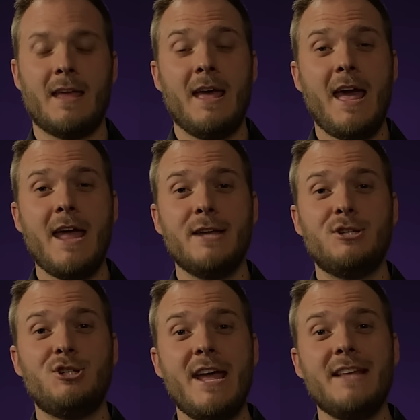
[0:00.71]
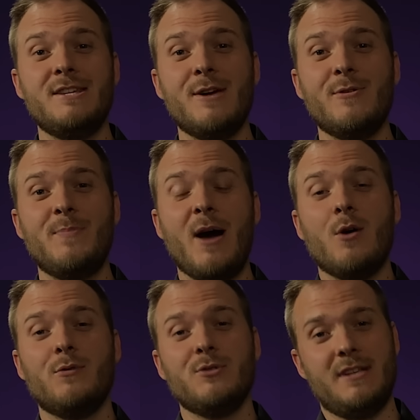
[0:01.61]
Hey, it's Chance here with
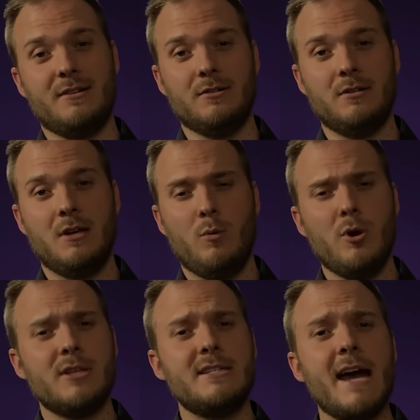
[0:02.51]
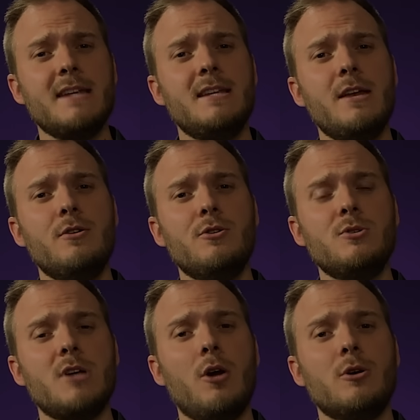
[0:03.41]
Powerful Signal. We're excited to introduce our